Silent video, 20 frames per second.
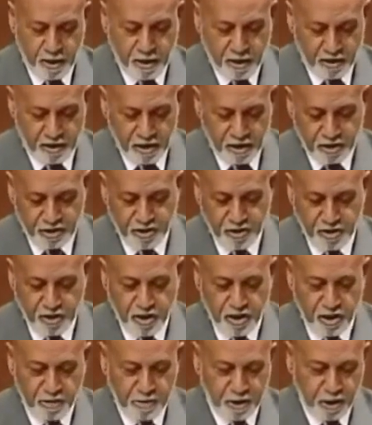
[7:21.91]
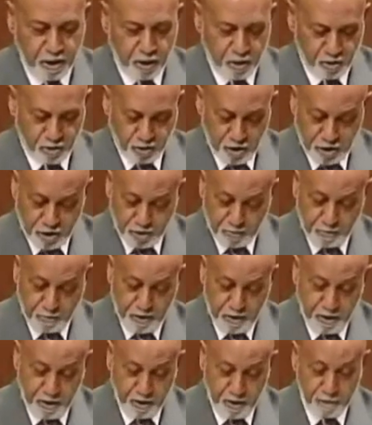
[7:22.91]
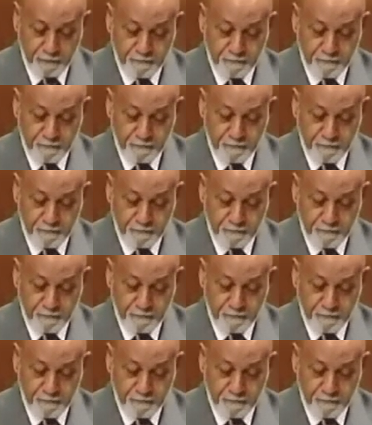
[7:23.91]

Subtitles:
Additionally, because this bill